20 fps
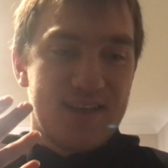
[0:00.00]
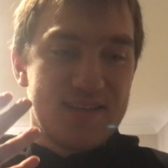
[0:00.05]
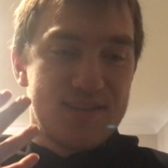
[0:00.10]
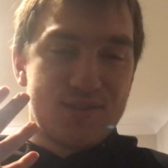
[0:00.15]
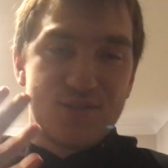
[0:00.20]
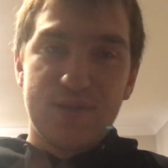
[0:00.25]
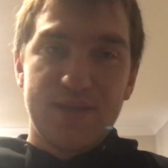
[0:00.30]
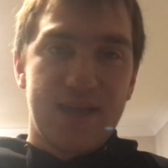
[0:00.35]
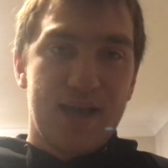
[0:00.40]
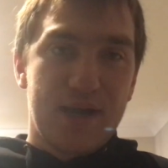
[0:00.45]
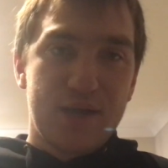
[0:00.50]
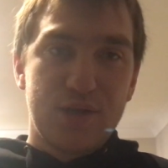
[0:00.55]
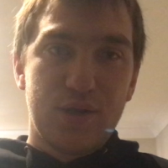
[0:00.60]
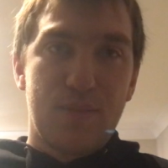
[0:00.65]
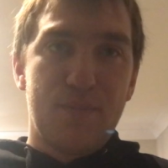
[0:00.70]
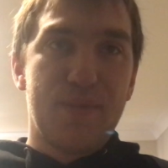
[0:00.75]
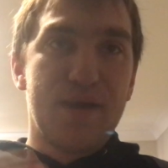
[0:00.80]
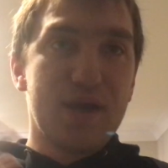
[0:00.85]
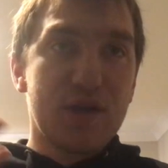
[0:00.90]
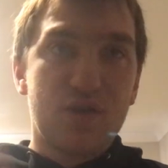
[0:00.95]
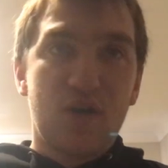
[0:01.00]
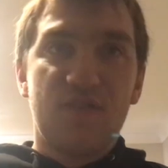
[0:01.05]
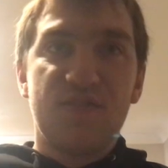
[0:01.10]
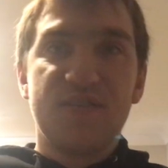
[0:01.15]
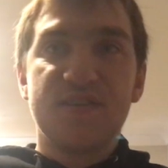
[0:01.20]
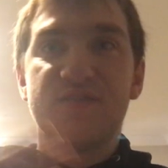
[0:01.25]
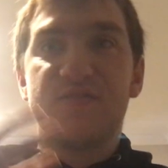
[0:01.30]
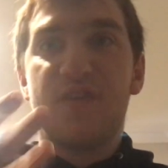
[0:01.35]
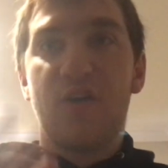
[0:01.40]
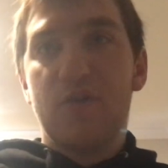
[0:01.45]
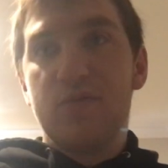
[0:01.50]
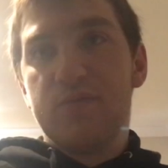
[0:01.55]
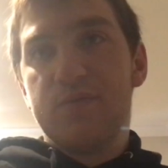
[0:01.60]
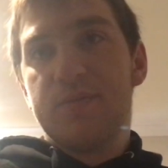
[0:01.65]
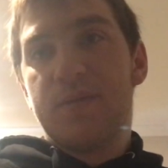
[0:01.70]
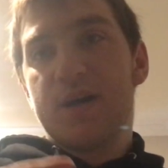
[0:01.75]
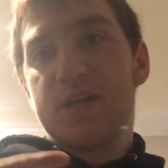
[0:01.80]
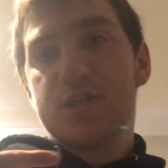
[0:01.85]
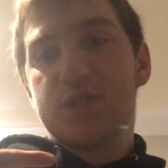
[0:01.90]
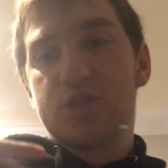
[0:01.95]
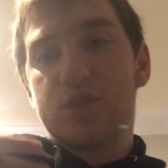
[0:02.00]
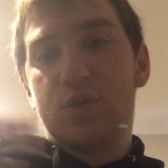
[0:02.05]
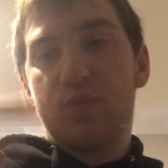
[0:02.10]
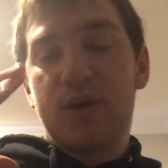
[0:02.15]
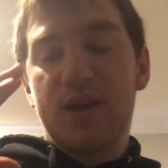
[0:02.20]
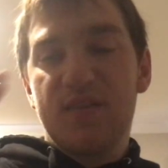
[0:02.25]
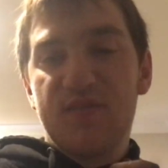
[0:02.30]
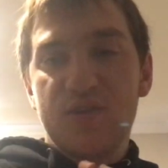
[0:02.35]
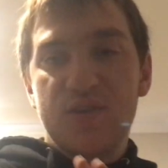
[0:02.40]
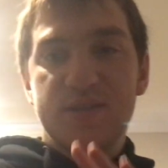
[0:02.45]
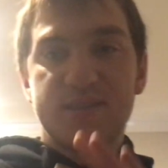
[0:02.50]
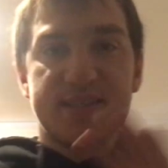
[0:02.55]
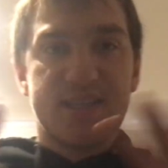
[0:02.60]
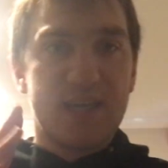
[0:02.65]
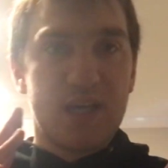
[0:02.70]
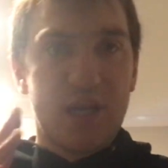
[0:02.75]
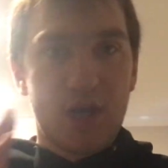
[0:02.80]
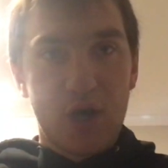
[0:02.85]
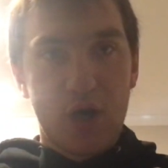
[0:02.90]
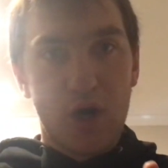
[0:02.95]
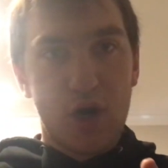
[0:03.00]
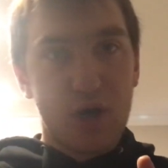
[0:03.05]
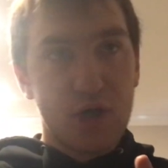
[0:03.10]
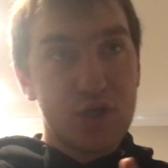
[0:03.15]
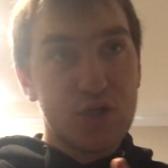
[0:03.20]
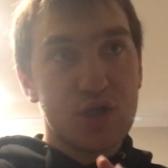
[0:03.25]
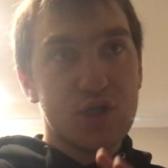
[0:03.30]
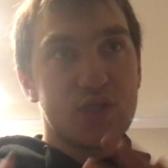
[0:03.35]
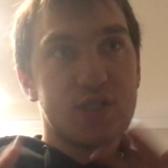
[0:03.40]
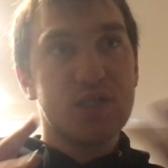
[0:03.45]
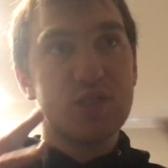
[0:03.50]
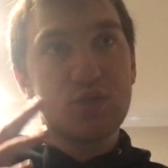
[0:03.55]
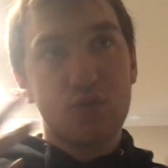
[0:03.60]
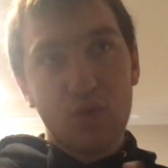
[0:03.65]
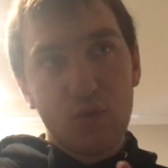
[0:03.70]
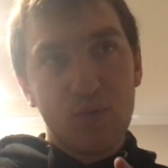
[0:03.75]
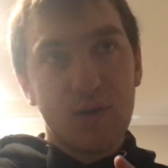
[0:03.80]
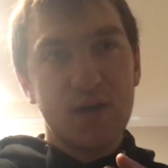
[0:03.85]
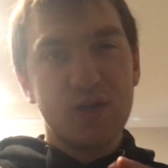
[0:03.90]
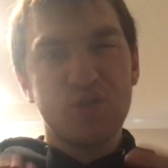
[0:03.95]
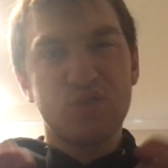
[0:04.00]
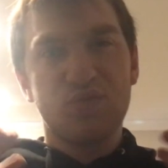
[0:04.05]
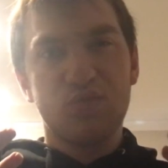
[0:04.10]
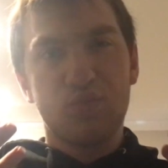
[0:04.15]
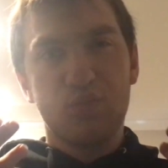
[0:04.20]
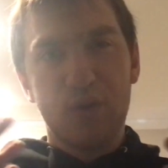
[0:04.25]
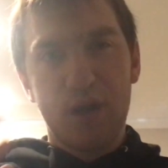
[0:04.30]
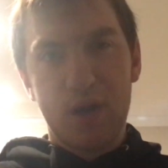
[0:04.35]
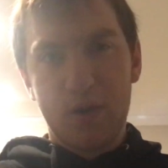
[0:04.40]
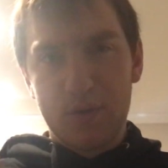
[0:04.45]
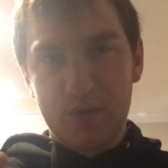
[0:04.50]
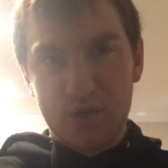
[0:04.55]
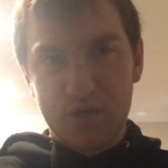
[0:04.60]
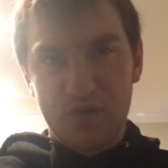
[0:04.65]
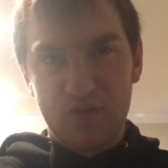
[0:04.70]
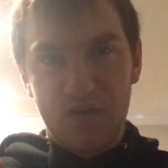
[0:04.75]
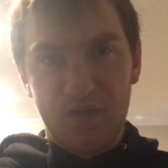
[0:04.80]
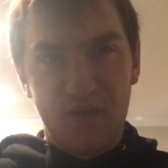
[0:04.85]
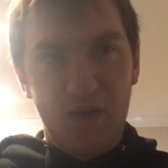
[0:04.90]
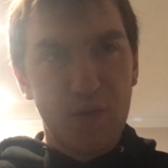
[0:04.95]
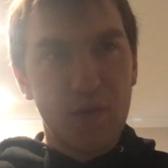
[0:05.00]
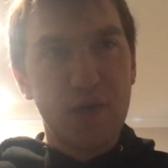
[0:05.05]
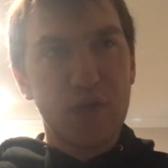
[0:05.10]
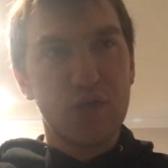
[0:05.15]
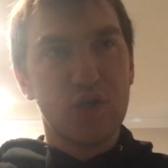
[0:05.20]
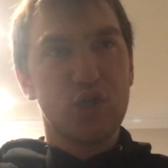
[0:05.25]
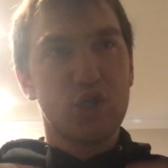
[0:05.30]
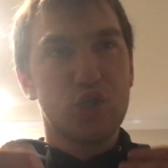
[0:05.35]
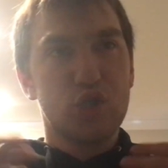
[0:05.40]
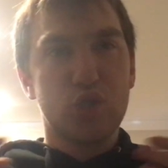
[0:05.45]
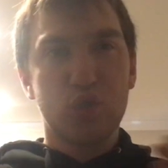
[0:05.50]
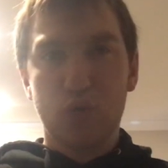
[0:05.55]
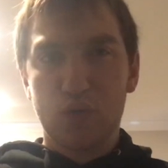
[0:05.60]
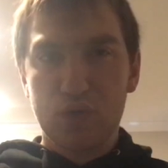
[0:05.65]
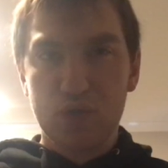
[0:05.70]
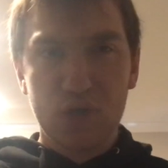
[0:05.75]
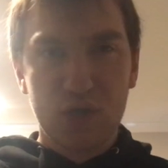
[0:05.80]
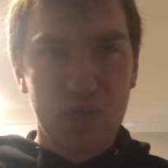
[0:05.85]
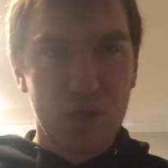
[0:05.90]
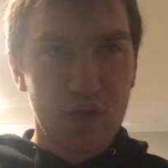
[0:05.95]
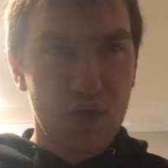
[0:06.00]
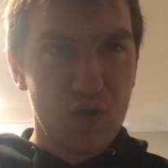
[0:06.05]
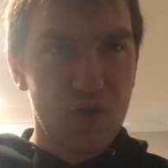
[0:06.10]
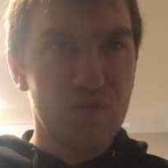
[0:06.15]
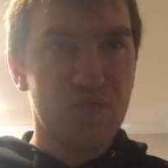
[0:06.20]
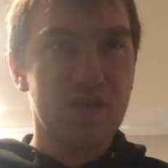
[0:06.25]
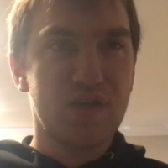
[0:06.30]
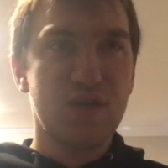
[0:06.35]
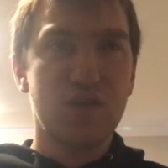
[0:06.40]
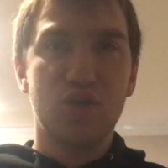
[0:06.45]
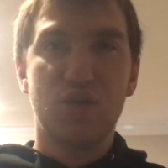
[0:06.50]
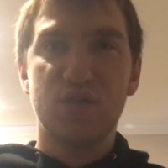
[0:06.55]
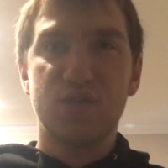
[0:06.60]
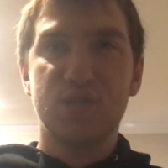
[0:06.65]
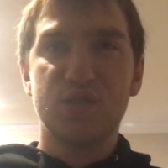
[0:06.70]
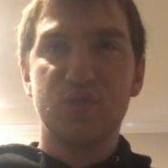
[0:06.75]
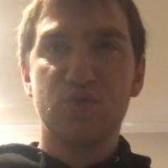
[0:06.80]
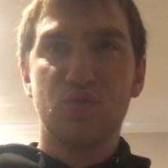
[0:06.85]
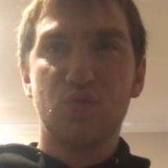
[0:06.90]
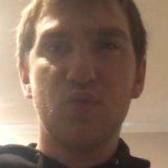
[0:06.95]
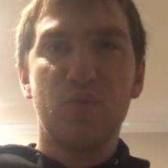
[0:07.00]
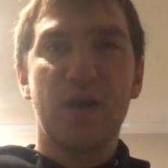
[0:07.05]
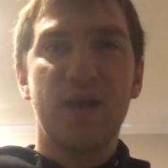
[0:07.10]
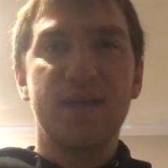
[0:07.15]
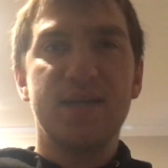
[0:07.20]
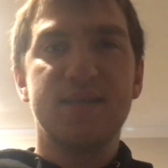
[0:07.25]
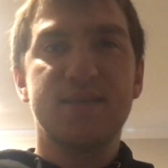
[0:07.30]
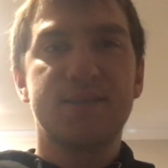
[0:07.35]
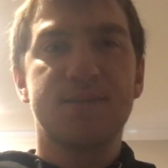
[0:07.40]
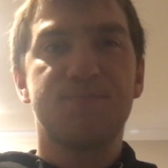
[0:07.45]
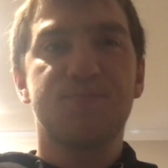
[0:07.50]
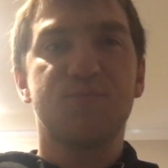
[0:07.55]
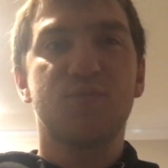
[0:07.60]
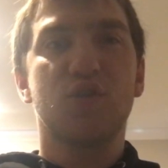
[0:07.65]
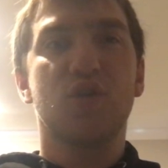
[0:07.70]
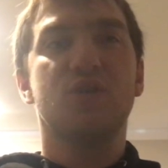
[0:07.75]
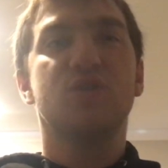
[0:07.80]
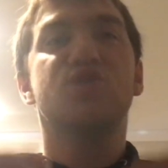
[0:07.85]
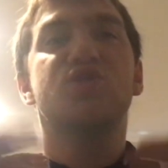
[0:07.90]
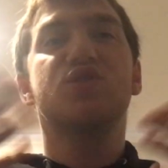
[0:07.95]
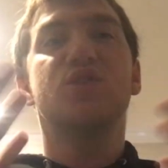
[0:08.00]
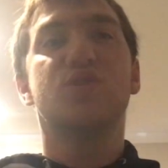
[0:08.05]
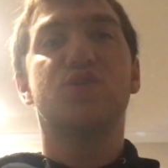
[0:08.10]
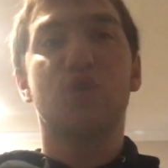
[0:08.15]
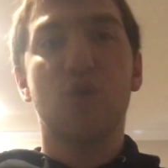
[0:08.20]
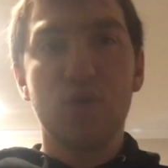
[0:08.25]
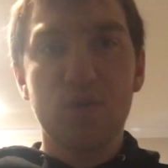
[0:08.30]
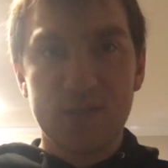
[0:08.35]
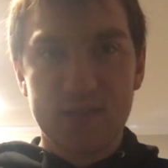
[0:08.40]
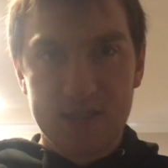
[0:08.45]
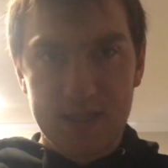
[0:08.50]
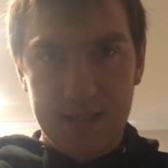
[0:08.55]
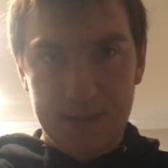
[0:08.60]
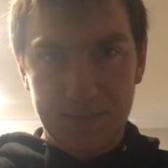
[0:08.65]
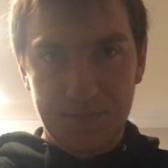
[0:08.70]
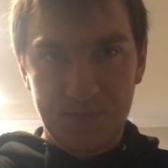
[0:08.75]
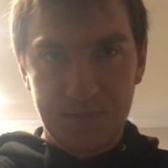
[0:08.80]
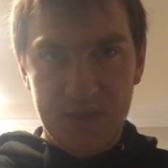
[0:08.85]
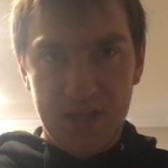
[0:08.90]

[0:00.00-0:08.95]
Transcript: So yeah, you know, Mia Goth is very much, you know, whenever you see her, you know, she's always wearing, you know, very, you know, short clothing. You know, she's always, you know, seducing